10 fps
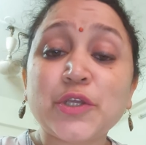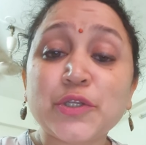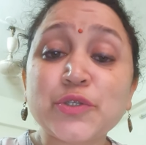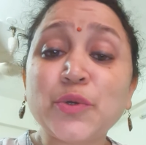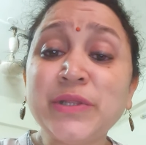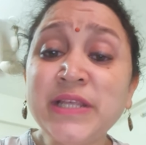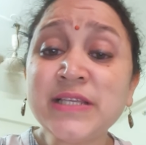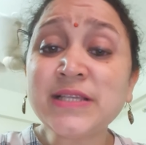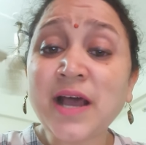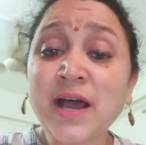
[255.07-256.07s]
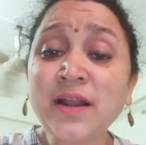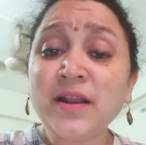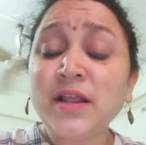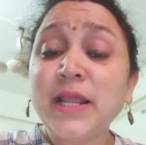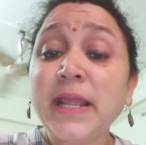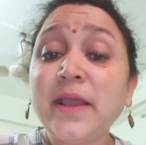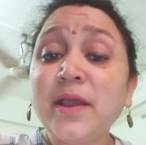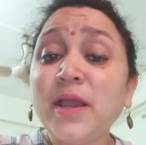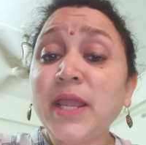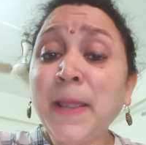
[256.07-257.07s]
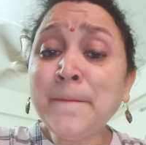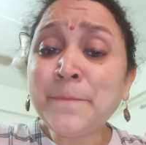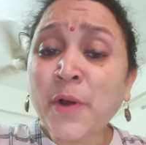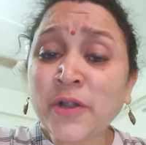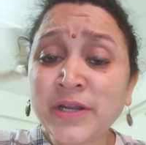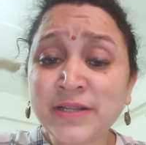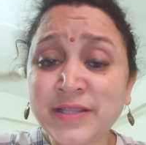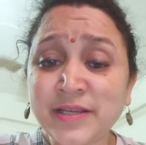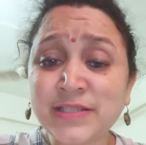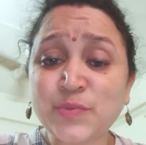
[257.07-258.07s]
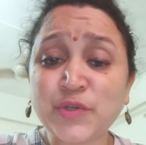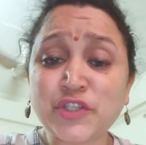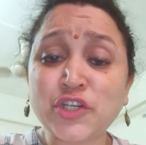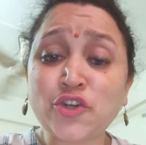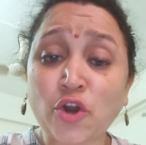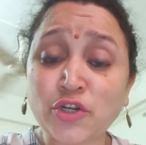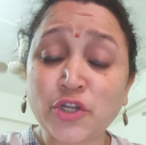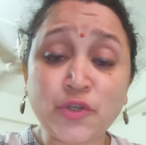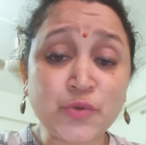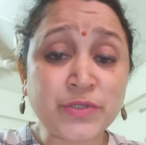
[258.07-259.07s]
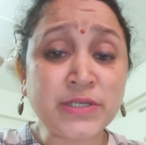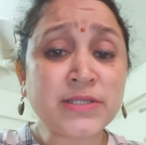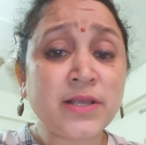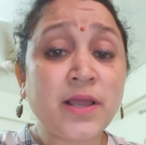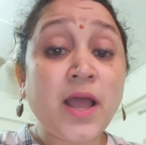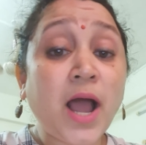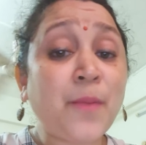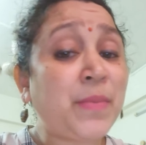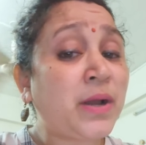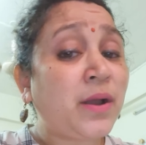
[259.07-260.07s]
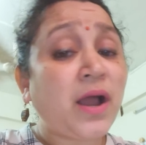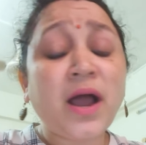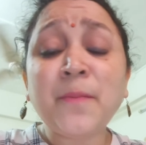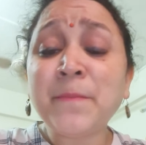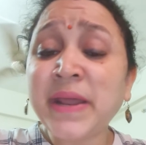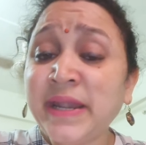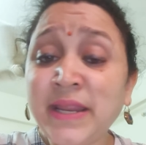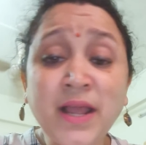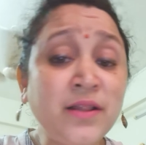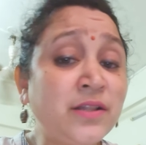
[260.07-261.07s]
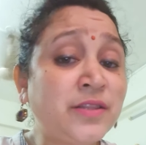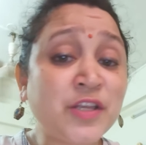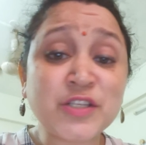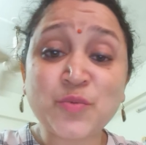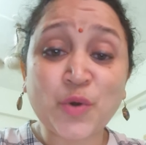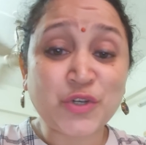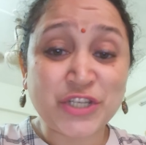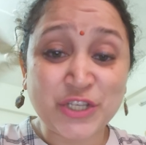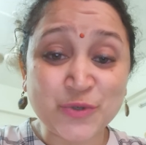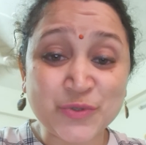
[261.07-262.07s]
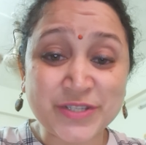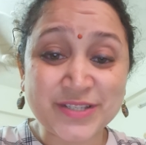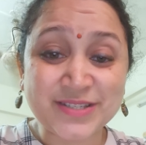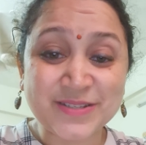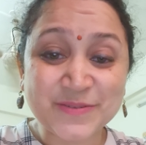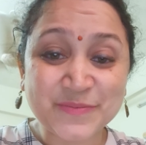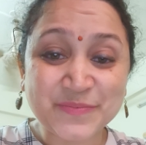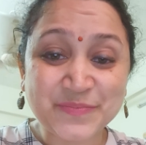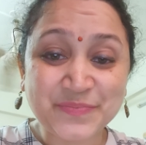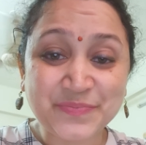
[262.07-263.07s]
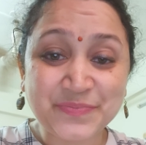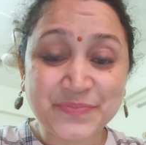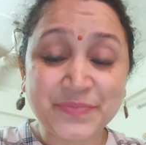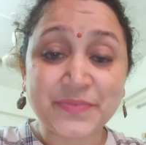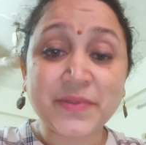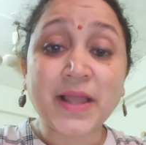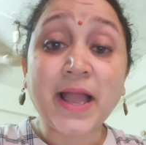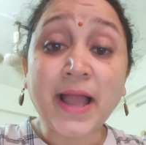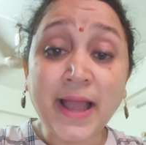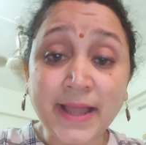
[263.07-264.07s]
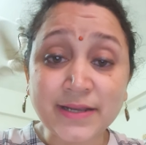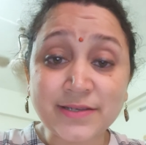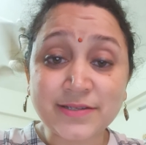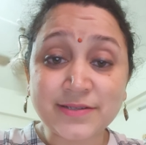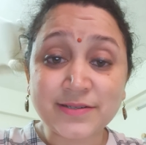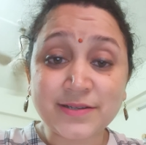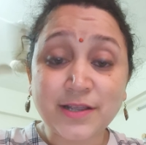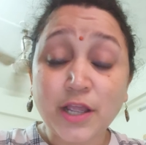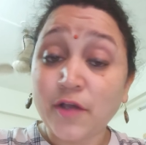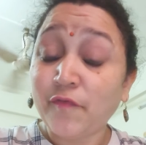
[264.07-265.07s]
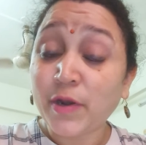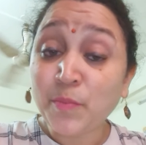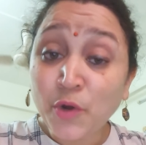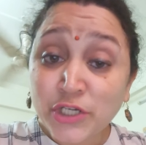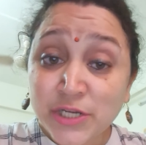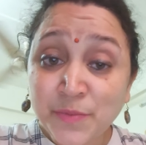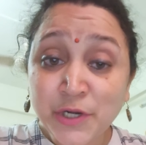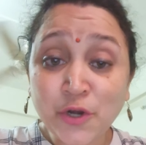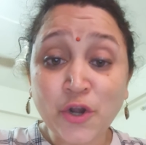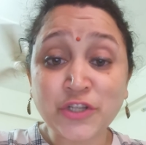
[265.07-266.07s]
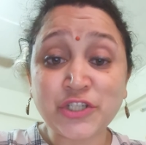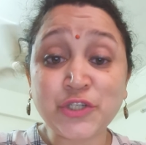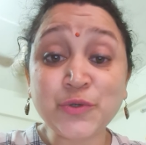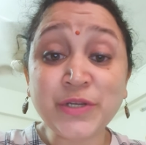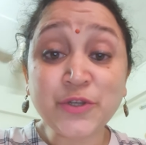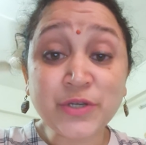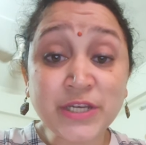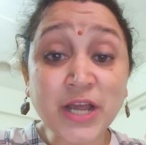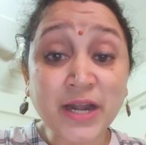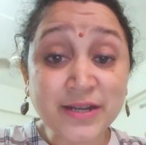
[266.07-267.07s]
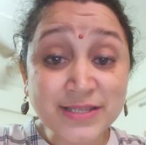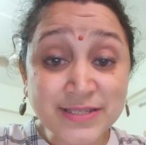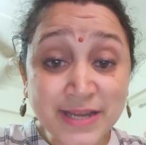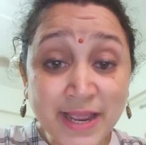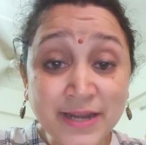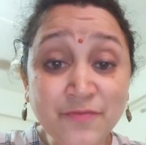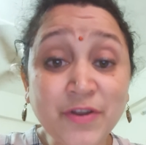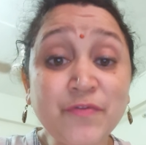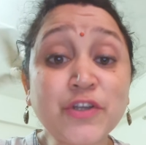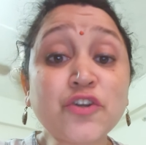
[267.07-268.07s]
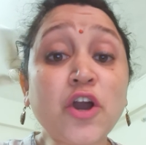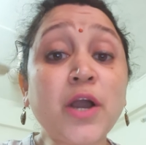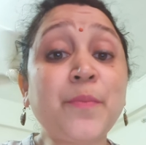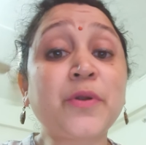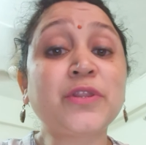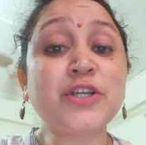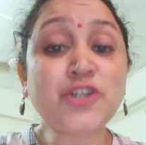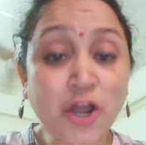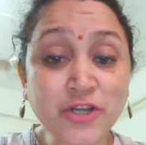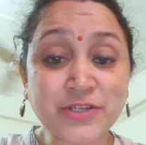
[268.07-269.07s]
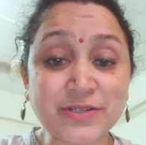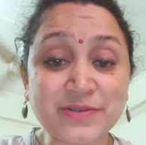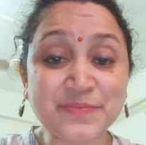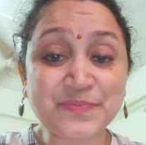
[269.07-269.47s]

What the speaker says: So these are important things which the doctor uses among many other things what he uses. And one more terminology you need to understand when we talk about the doctor.